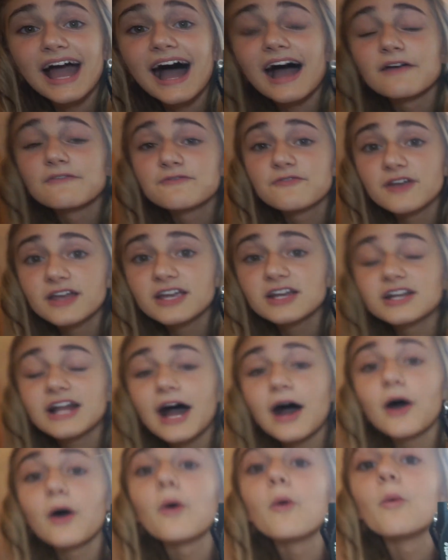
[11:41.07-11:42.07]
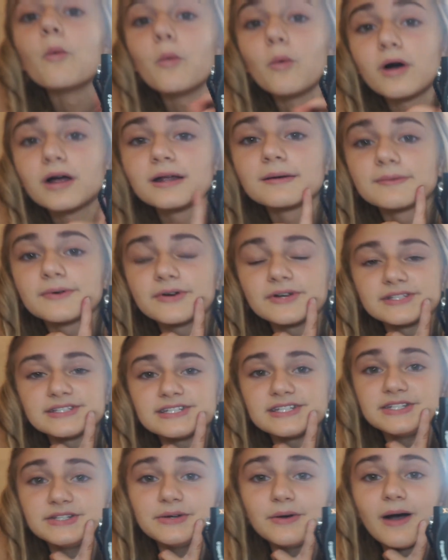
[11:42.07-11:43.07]
I figured out what I'm going
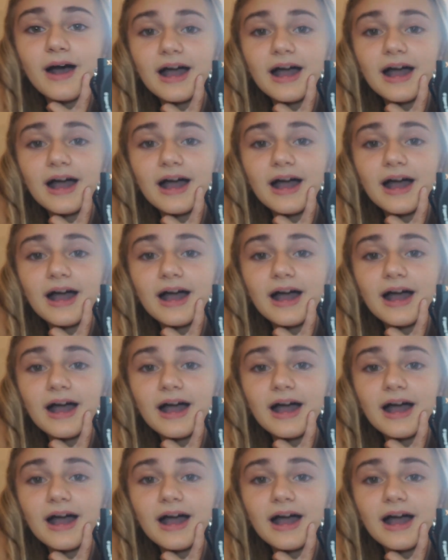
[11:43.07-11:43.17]
to do.